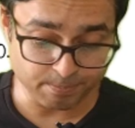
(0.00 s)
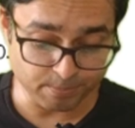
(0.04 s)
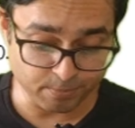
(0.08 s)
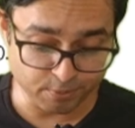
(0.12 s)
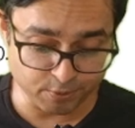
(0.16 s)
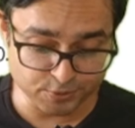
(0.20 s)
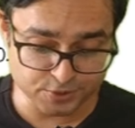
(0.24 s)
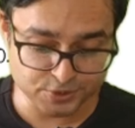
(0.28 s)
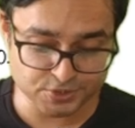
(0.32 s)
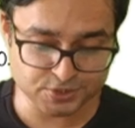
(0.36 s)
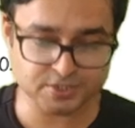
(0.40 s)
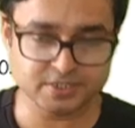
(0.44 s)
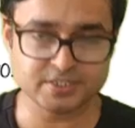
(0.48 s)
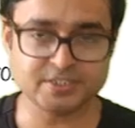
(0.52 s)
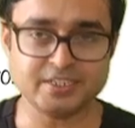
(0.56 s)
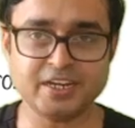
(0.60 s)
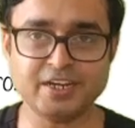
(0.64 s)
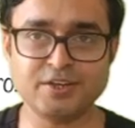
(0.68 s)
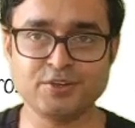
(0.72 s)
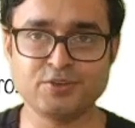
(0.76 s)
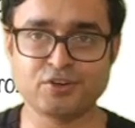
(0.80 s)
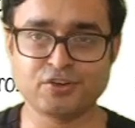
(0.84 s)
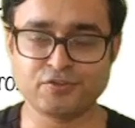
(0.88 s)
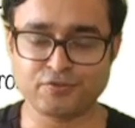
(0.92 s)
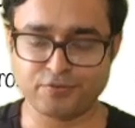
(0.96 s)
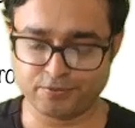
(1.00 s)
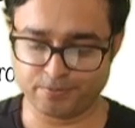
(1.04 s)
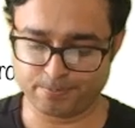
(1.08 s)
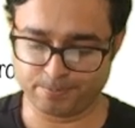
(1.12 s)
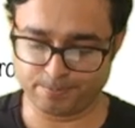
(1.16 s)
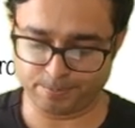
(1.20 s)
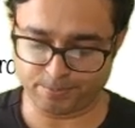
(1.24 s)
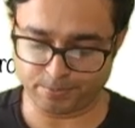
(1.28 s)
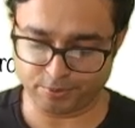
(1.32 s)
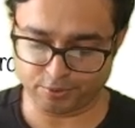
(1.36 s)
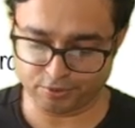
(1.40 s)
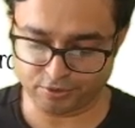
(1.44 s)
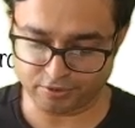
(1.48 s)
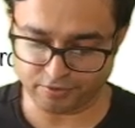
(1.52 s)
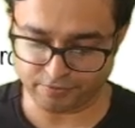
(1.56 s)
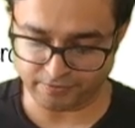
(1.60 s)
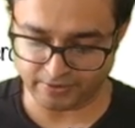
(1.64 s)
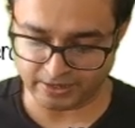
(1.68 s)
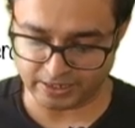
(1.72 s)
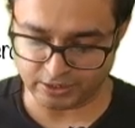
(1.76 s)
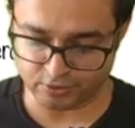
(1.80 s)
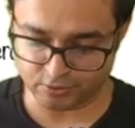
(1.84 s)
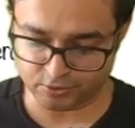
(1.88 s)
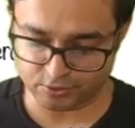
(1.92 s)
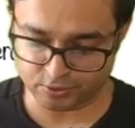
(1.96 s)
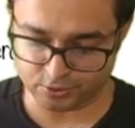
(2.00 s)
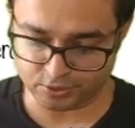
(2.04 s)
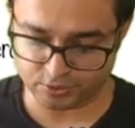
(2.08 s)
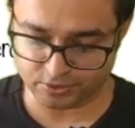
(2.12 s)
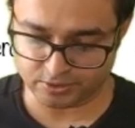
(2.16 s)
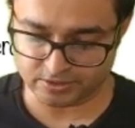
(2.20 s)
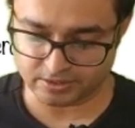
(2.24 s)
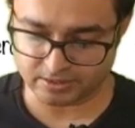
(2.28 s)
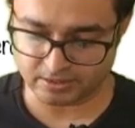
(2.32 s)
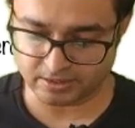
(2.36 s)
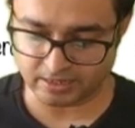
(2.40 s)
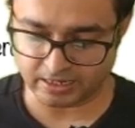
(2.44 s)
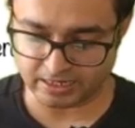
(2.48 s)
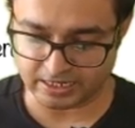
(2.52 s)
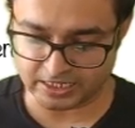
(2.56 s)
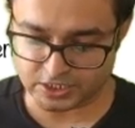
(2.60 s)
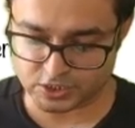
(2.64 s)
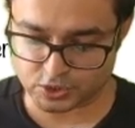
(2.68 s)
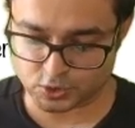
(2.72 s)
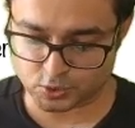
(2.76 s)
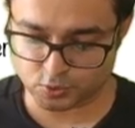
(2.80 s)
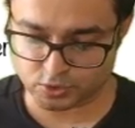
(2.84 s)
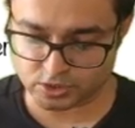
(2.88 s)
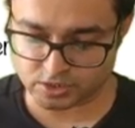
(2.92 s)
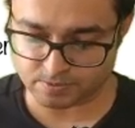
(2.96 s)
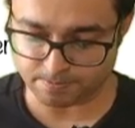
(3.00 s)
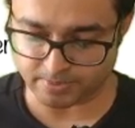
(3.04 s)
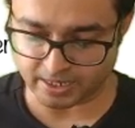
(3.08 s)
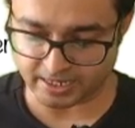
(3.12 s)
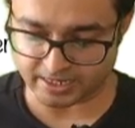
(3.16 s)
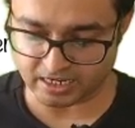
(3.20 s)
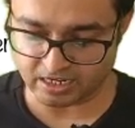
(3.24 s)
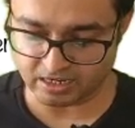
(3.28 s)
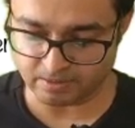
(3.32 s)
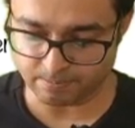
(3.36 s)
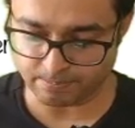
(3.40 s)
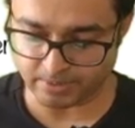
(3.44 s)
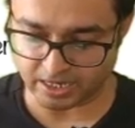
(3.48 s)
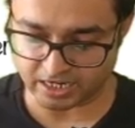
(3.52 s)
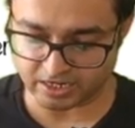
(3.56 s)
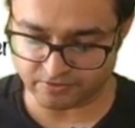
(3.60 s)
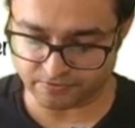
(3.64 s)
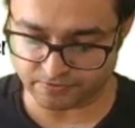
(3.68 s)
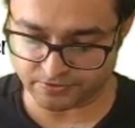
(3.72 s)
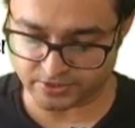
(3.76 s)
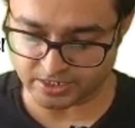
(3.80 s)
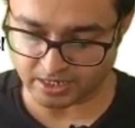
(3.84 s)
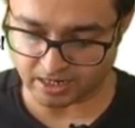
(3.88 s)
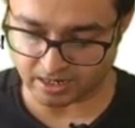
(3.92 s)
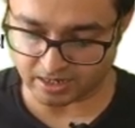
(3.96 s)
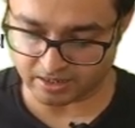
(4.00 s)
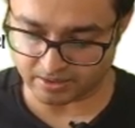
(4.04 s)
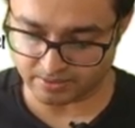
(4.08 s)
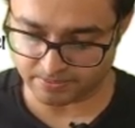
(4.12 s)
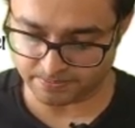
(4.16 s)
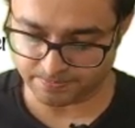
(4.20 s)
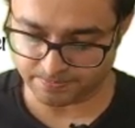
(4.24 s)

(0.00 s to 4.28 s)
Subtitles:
Posterior neuropore failure leads to spinal bifida.